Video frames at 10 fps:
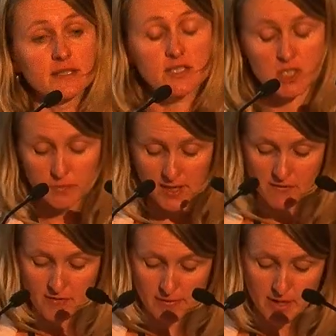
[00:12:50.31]
this could be
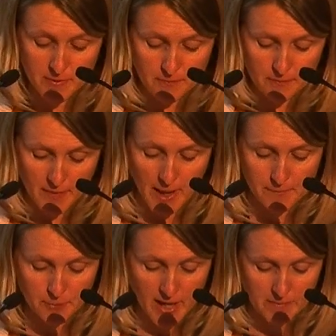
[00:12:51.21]
a very
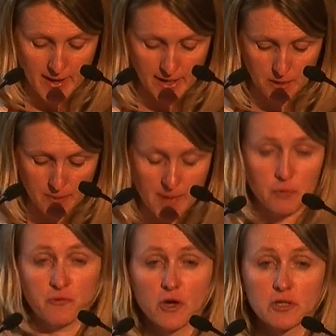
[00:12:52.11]
pragmatic,
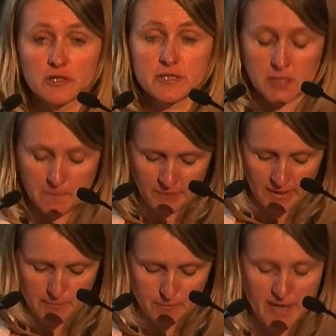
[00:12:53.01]
people-focused
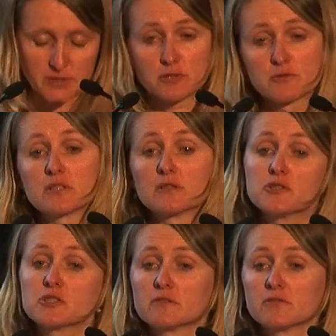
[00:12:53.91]
and practical
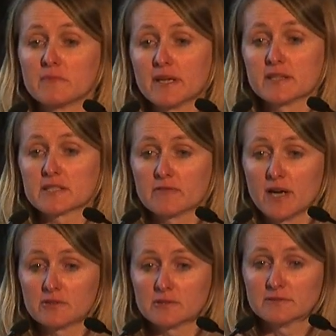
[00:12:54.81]
solution for media
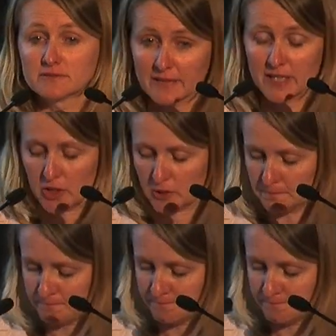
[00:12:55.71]
survival. Thank you.